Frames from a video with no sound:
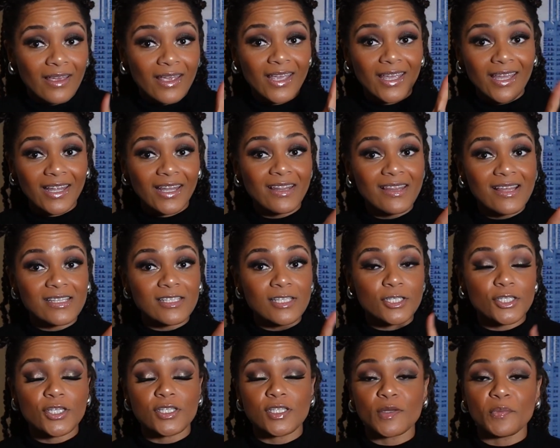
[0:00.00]
and this
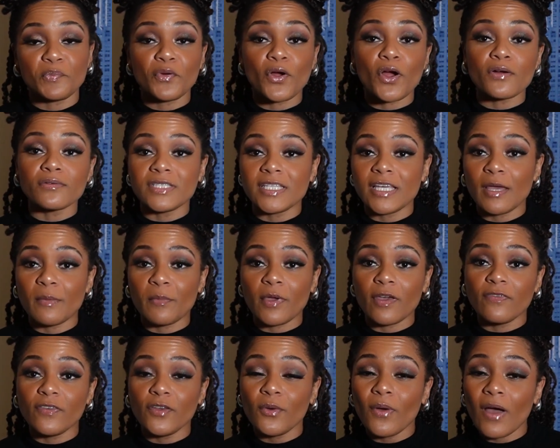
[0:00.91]
is just a pro tip,
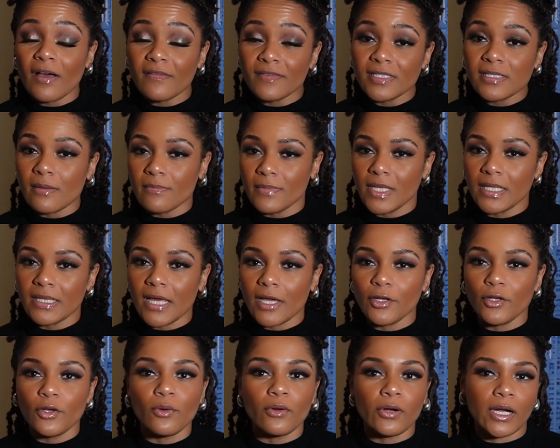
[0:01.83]
if you have something
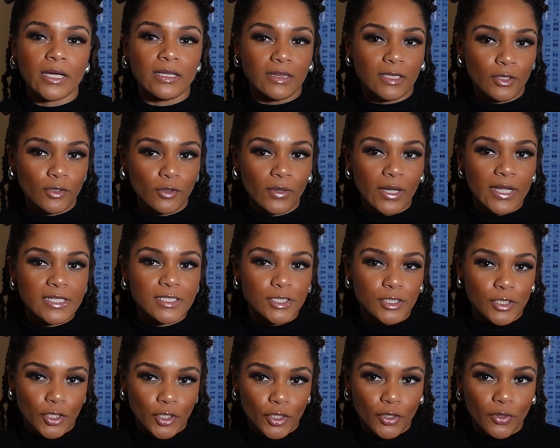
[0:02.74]
that you are a little
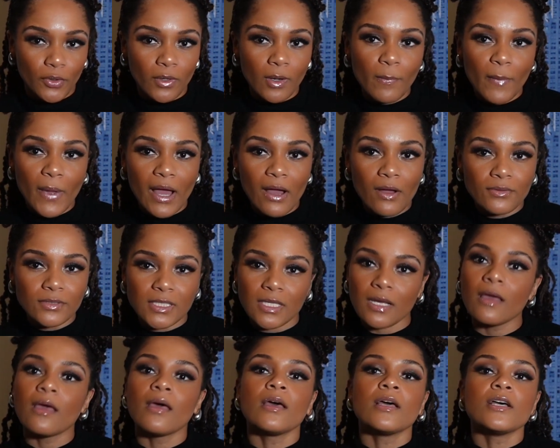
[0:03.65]
insecure about,
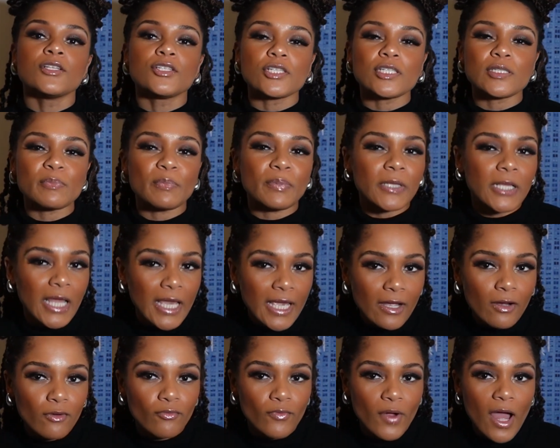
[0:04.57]
just play
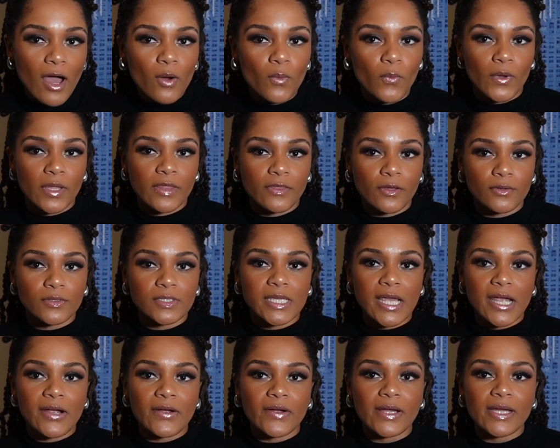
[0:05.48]
around with
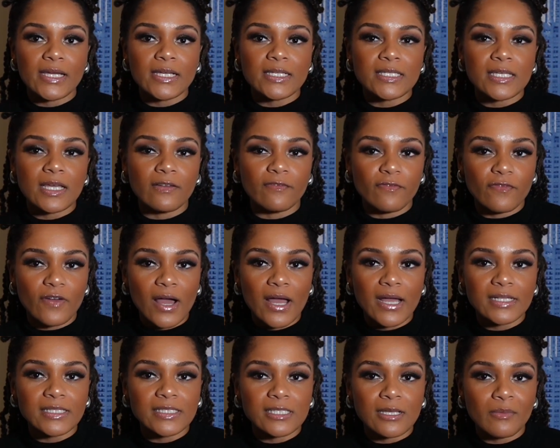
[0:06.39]
those areas and
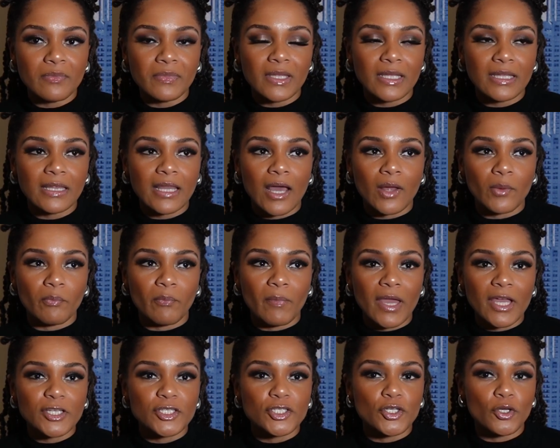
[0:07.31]
find something that
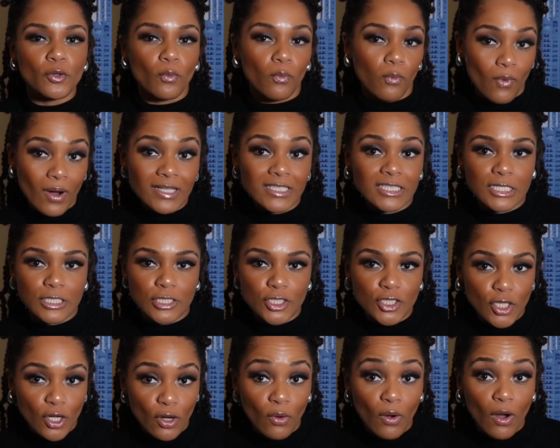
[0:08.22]
makes you want to
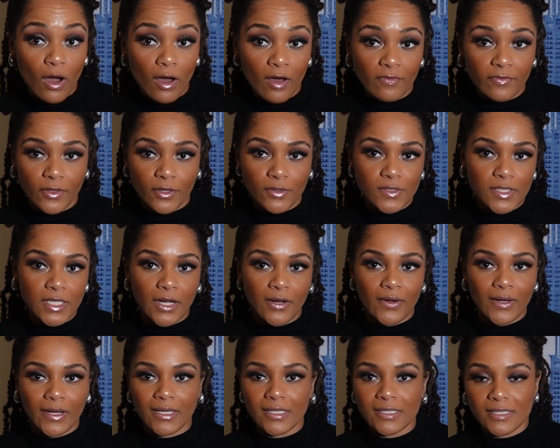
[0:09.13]
show off those
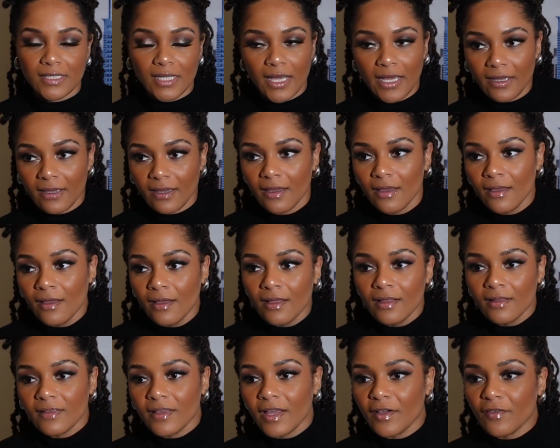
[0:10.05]
areas. Like,
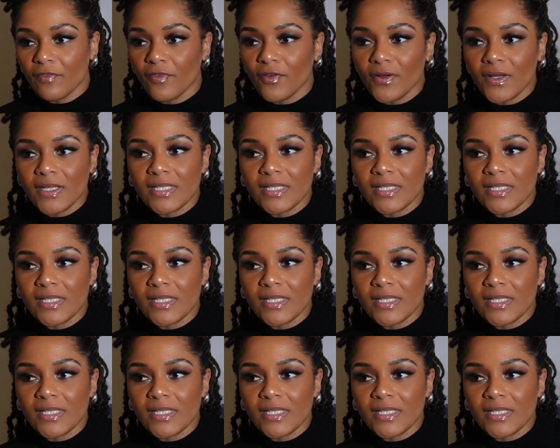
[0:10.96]
like for